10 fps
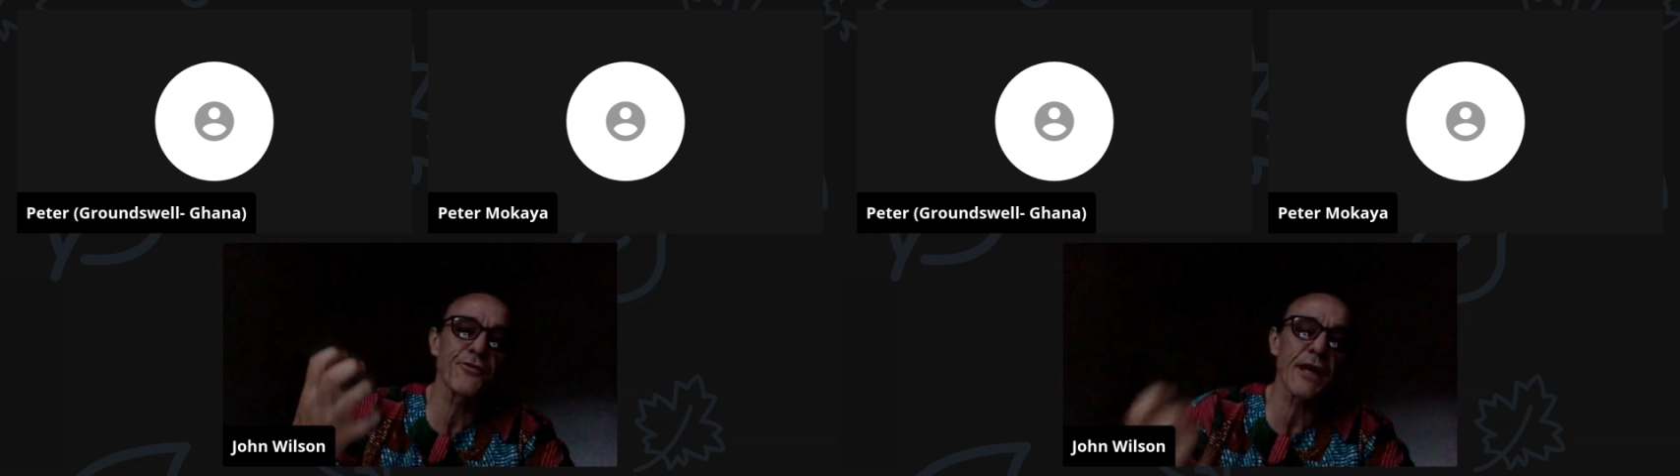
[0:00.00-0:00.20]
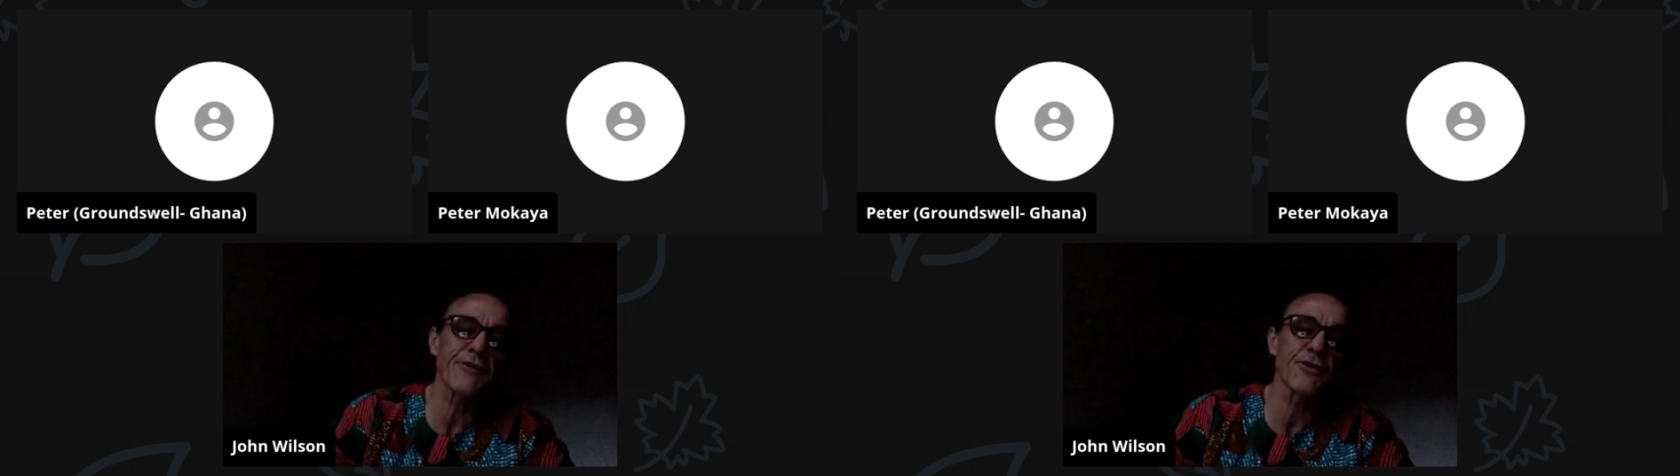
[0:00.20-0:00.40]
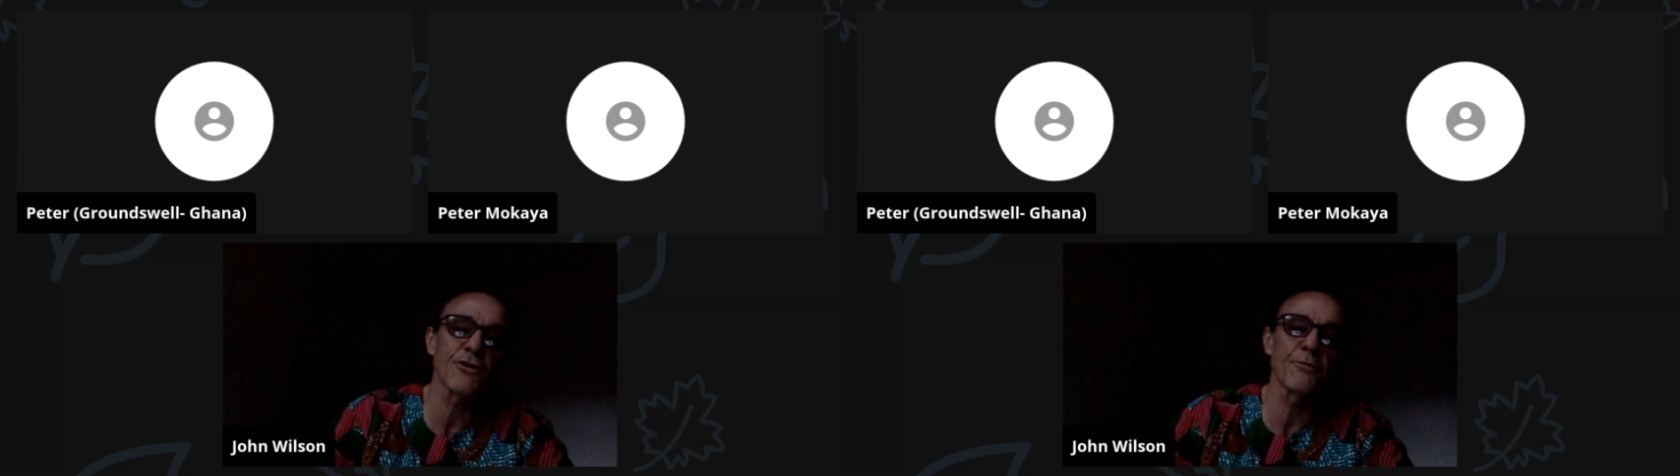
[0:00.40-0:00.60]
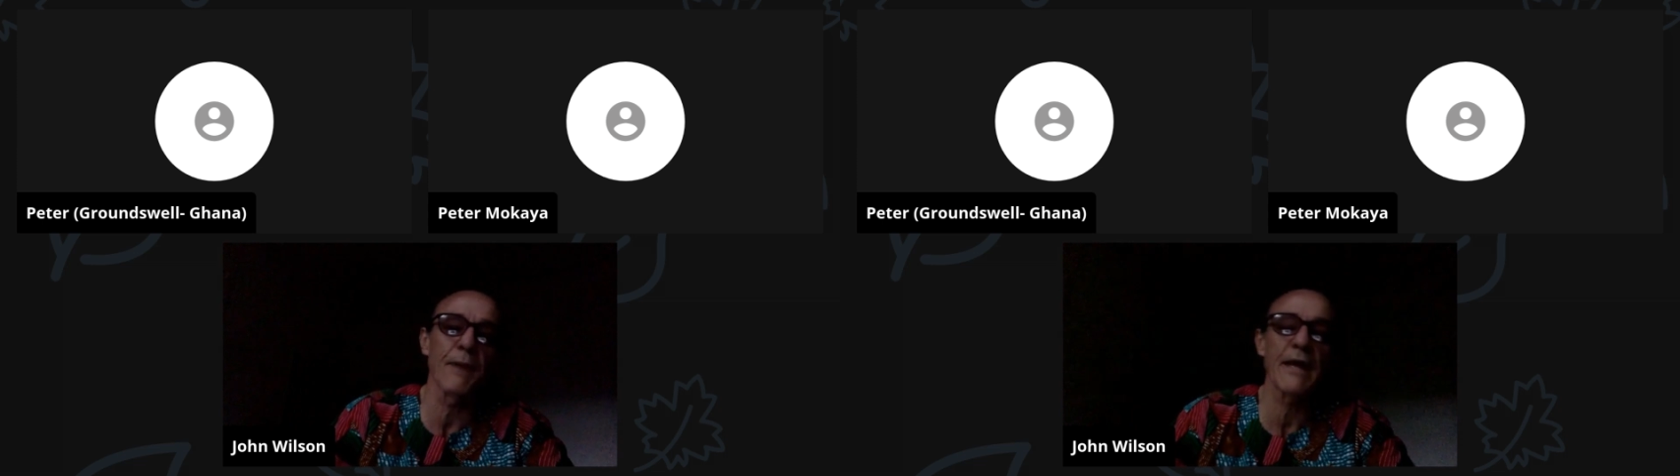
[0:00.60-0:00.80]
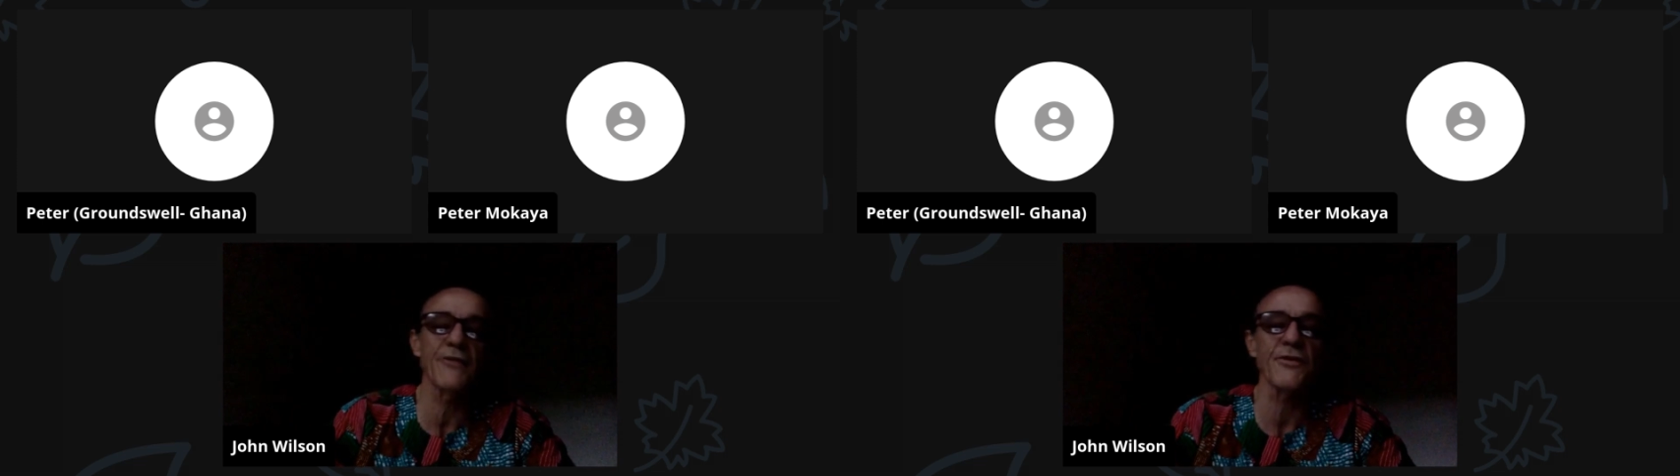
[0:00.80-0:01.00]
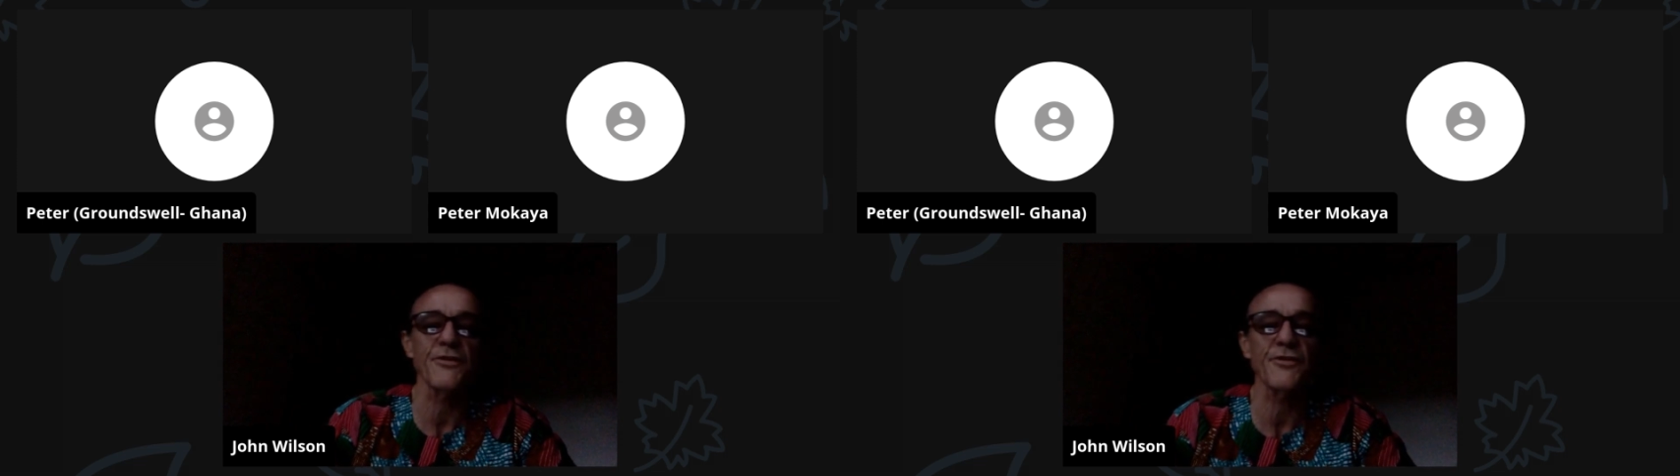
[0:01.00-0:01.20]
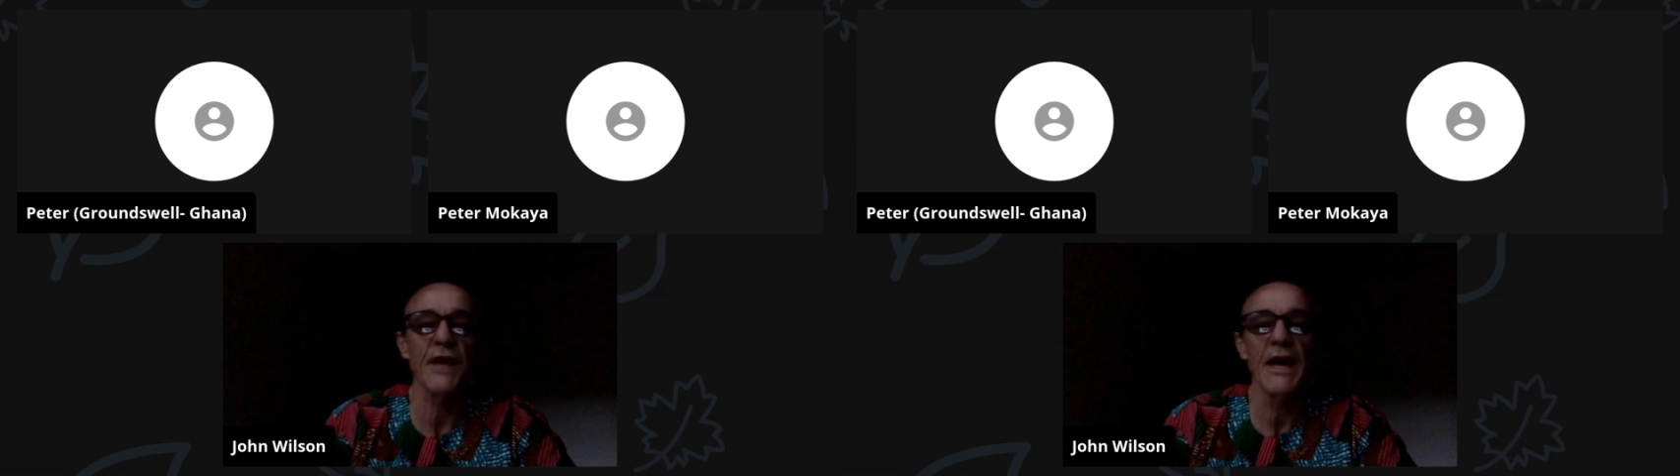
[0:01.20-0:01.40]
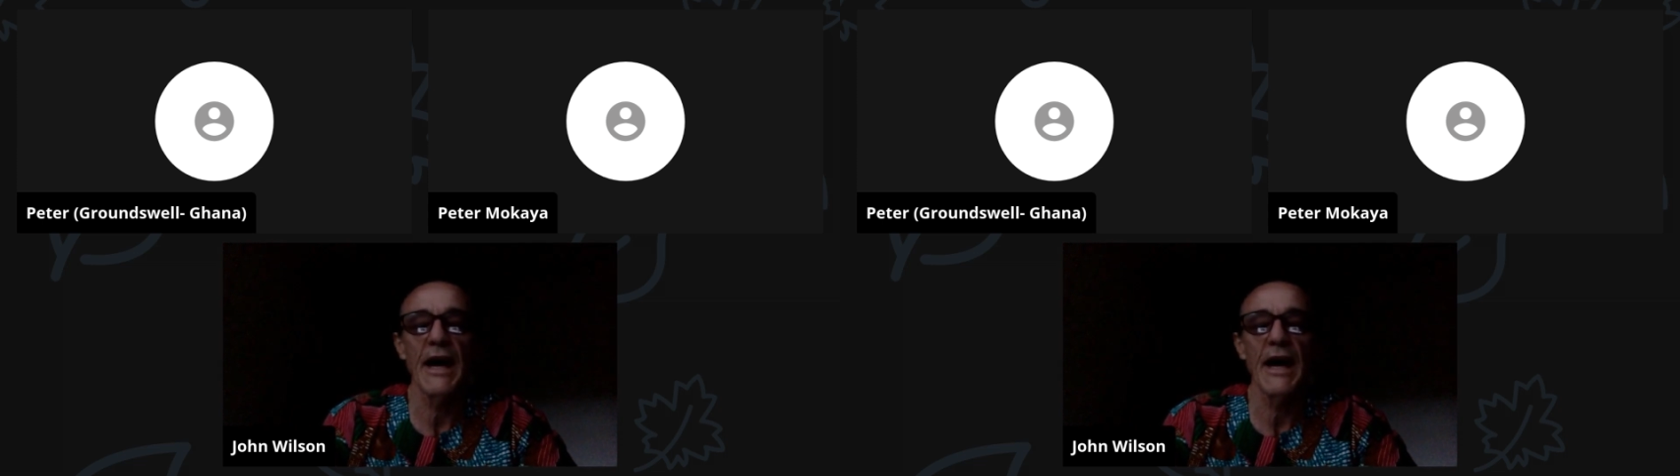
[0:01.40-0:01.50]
such a good basis.